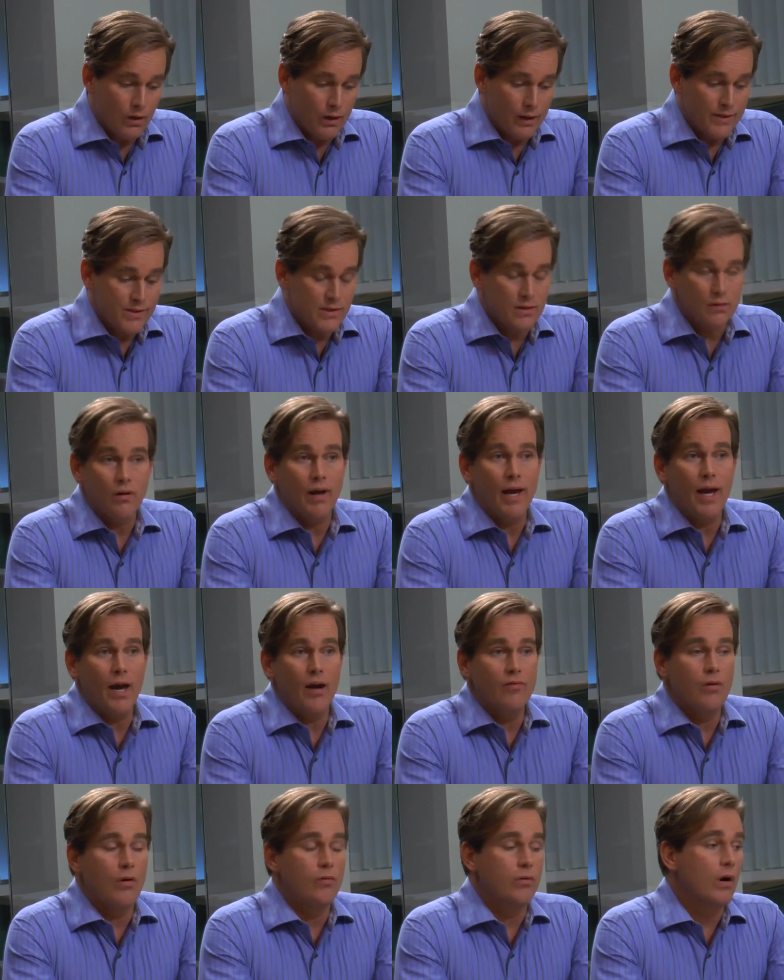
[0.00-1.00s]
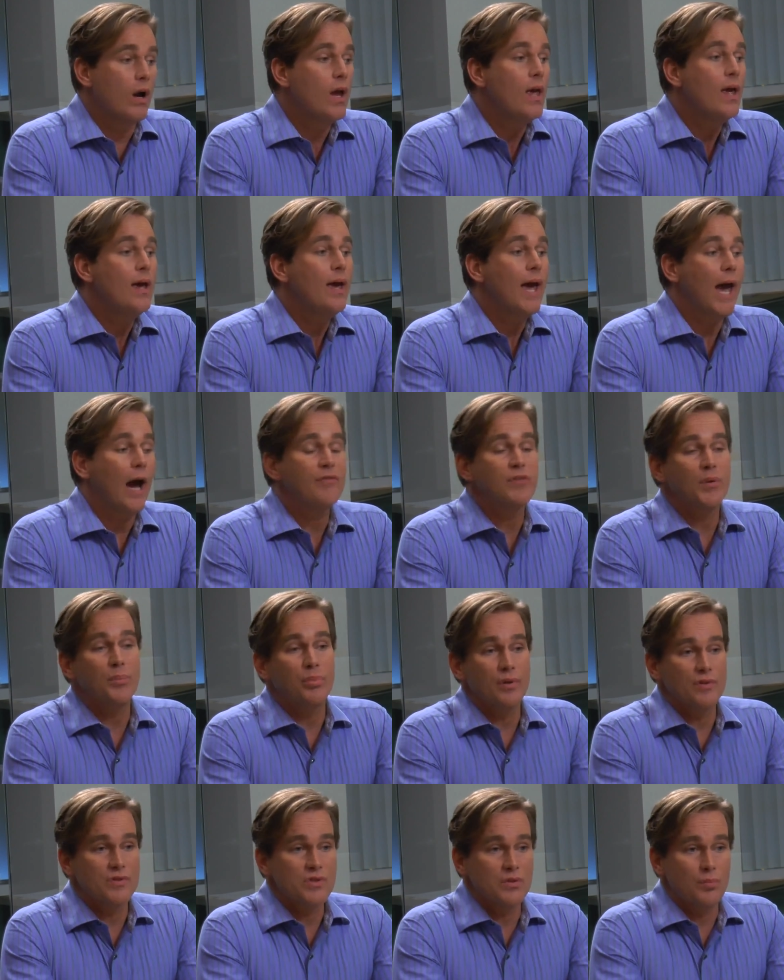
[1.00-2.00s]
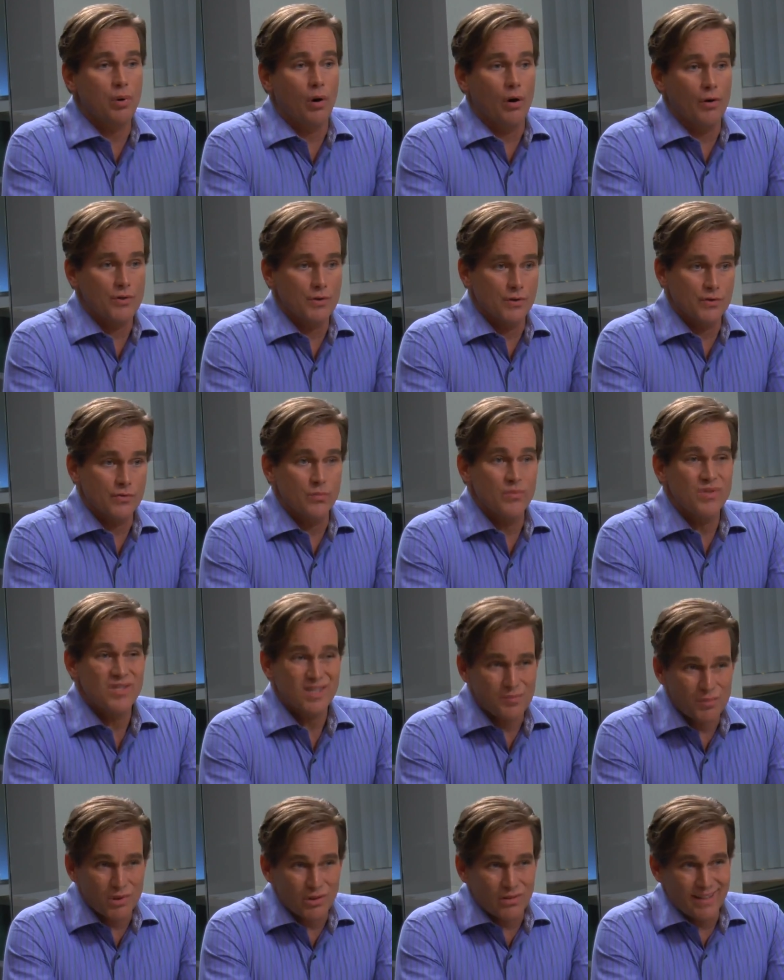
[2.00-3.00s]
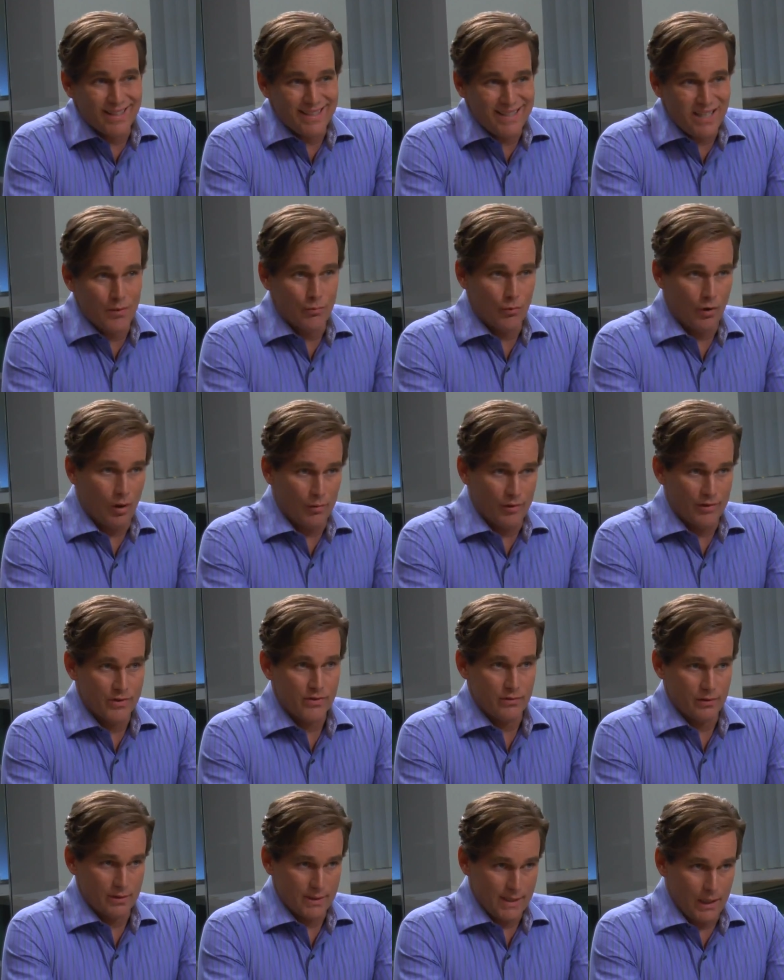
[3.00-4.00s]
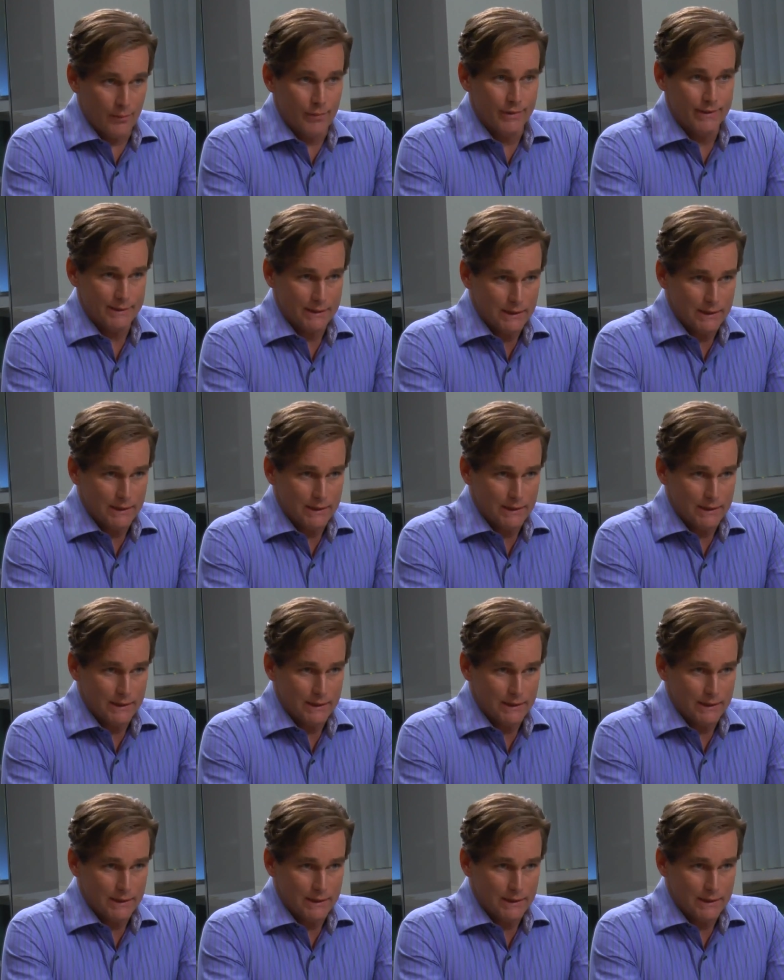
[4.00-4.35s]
I still have over half the prints and partials from similar ATM robberies to examine.